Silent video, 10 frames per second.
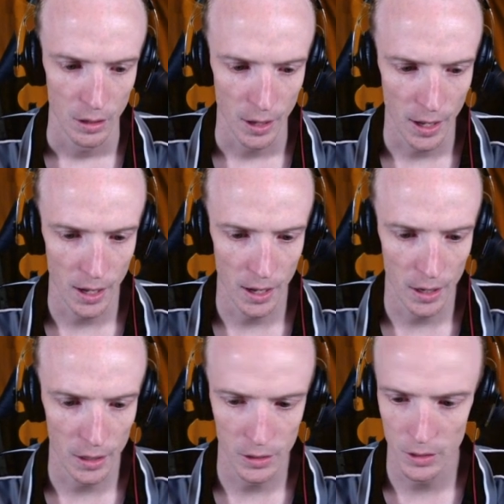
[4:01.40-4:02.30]

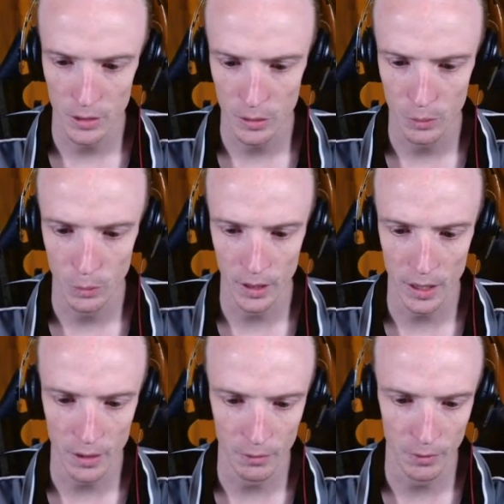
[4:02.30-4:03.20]
And we
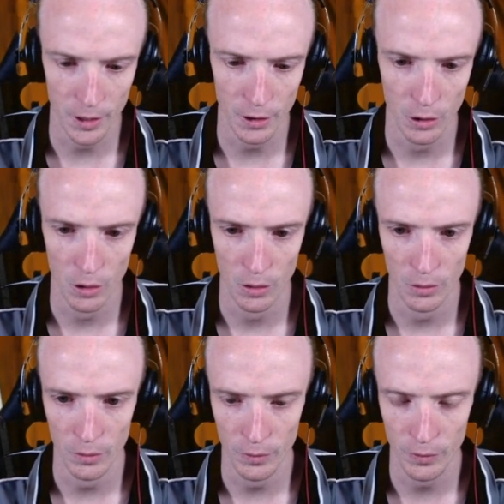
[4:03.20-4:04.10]
get rid
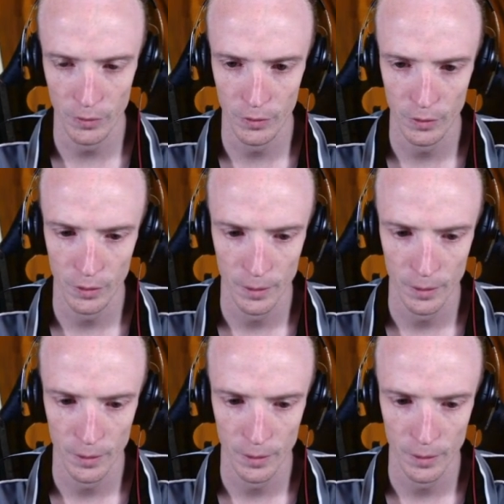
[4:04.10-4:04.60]
of